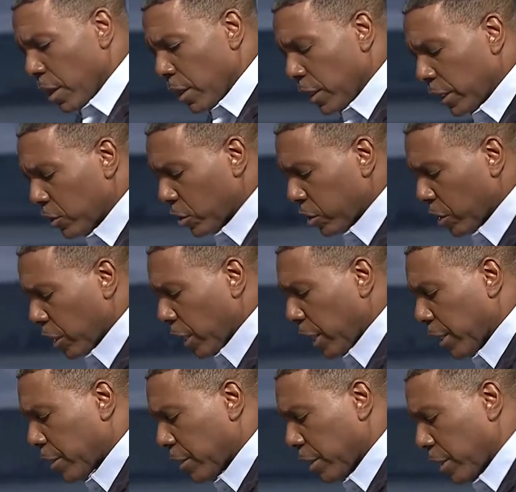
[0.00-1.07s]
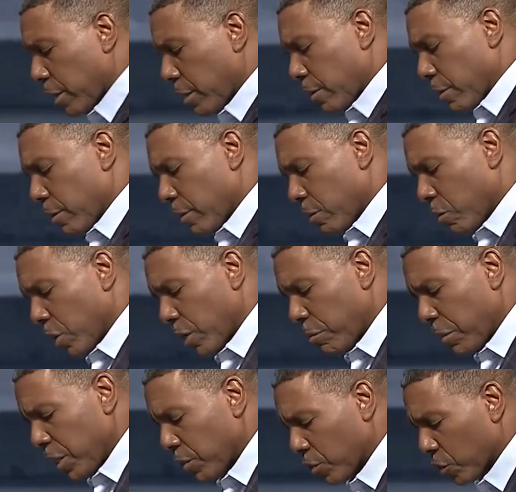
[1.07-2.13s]
let's look at uh, what it
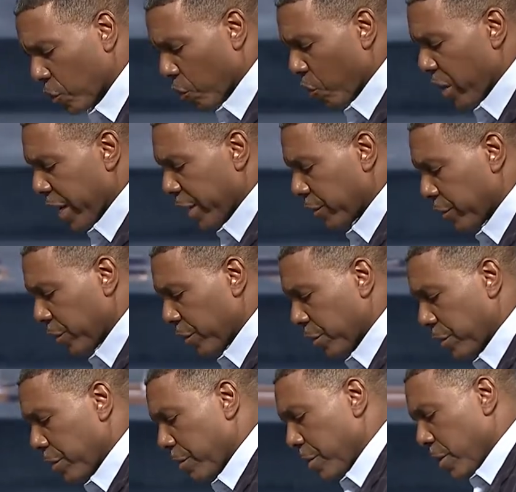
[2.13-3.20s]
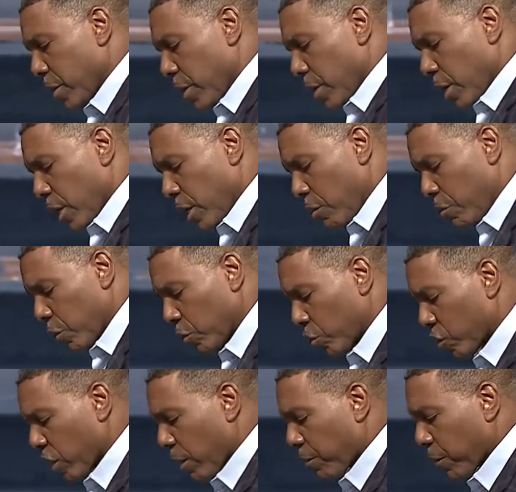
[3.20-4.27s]
means to rest. Hebrews
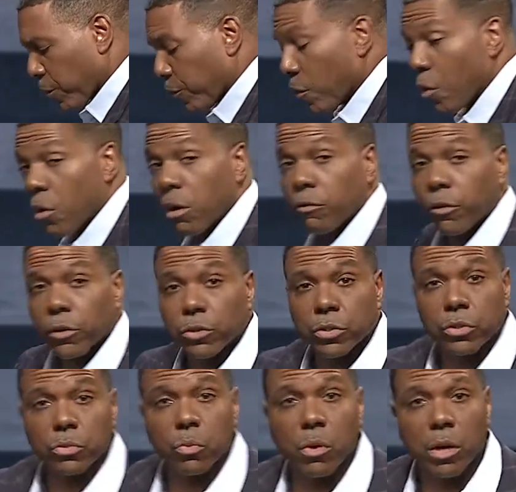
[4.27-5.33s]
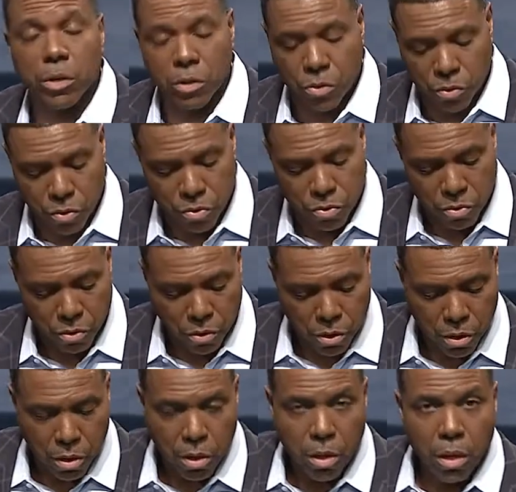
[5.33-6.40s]
chapter 4, verses 1 through
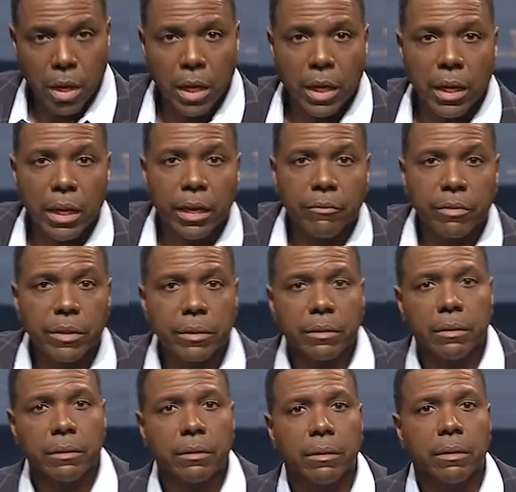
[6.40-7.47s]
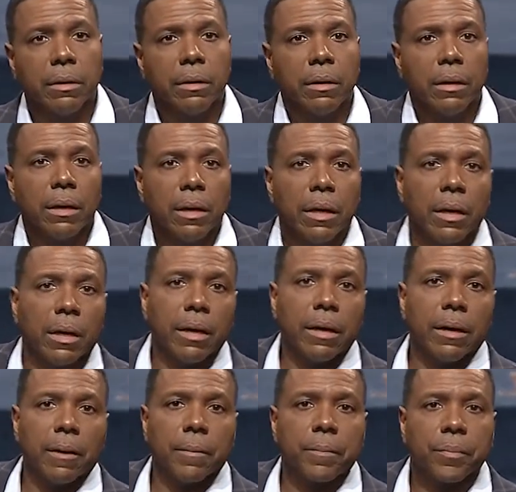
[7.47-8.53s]
11.
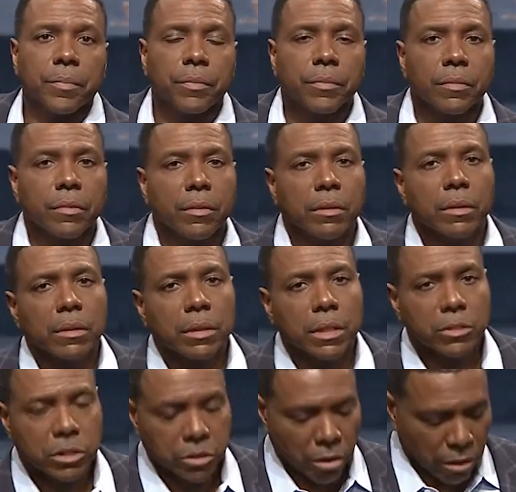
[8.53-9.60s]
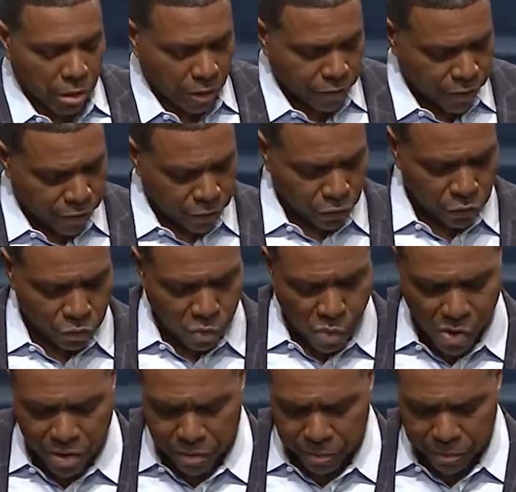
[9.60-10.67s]
Uh, let's start off at verse
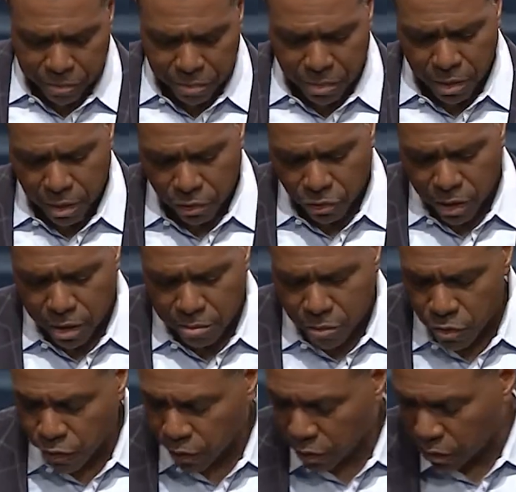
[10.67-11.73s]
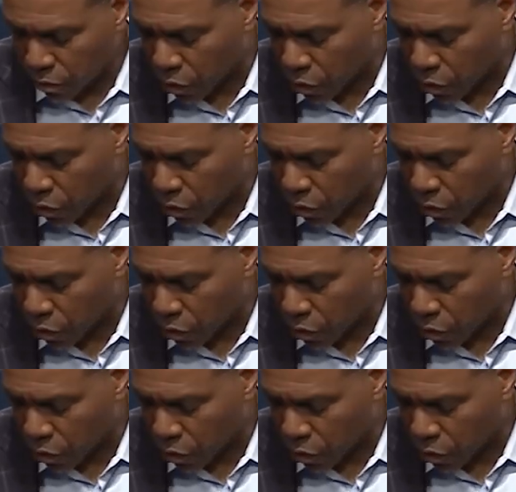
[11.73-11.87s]
1. I'll try to move a little